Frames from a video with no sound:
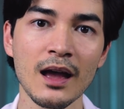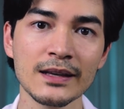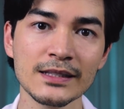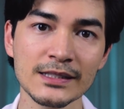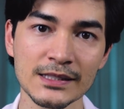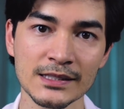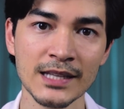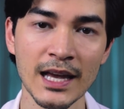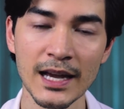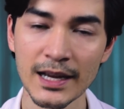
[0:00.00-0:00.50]

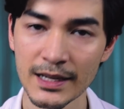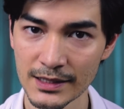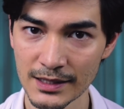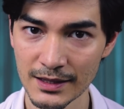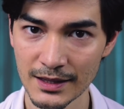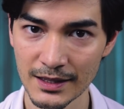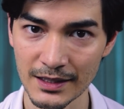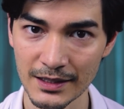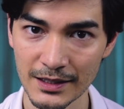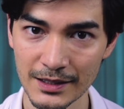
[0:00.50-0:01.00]
Second
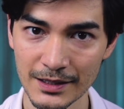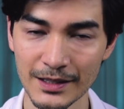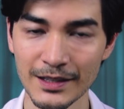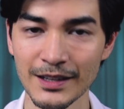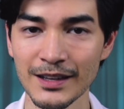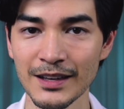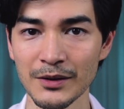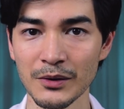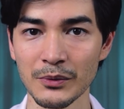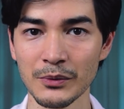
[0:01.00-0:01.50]
thing,
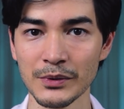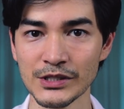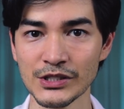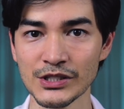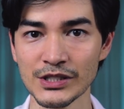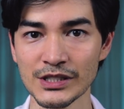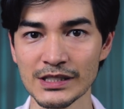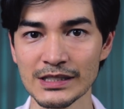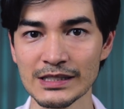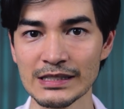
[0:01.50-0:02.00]

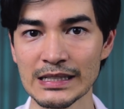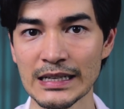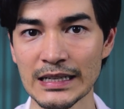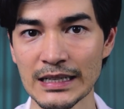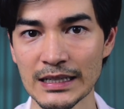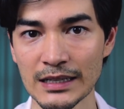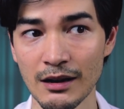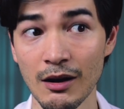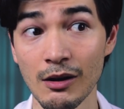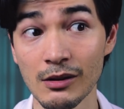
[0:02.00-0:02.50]
which is
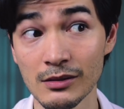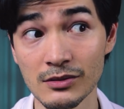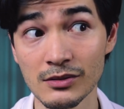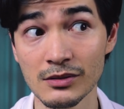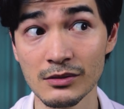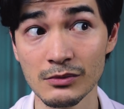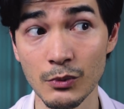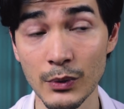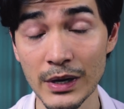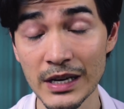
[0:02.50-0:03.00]

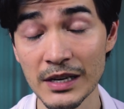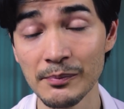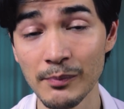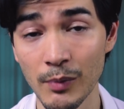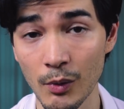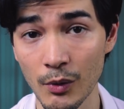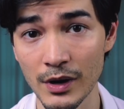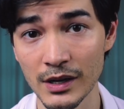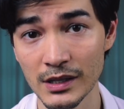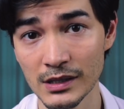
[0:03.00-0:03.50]
also really
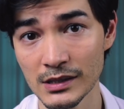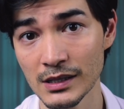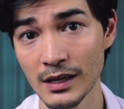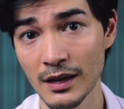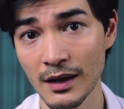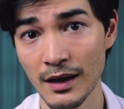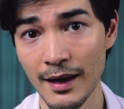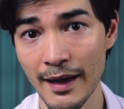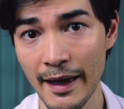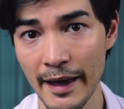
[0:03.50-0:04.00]
important,
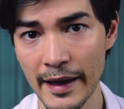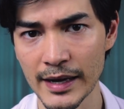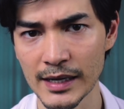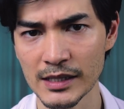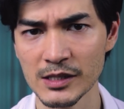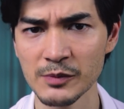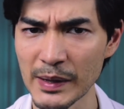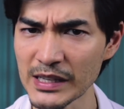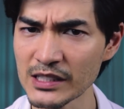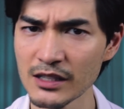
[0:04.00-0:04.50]

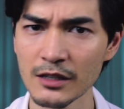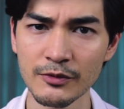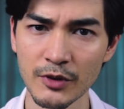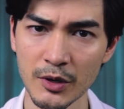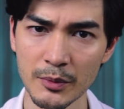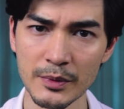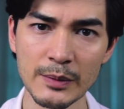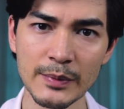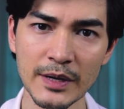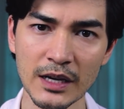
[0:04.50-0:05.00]
and especially
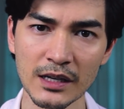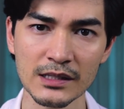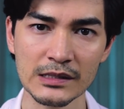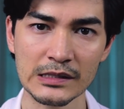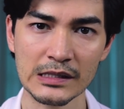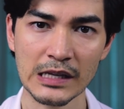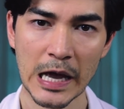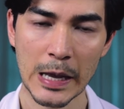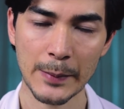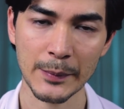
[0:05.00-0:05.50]
for me
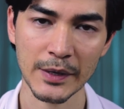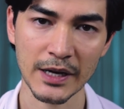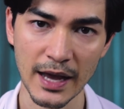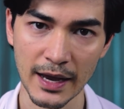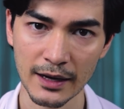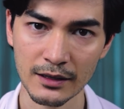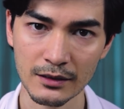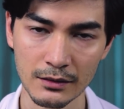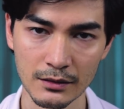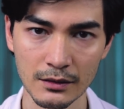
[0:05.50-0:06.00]
because I am an
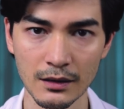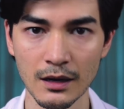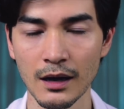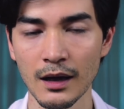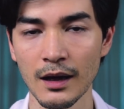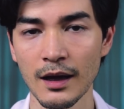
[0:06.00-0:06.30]
actor,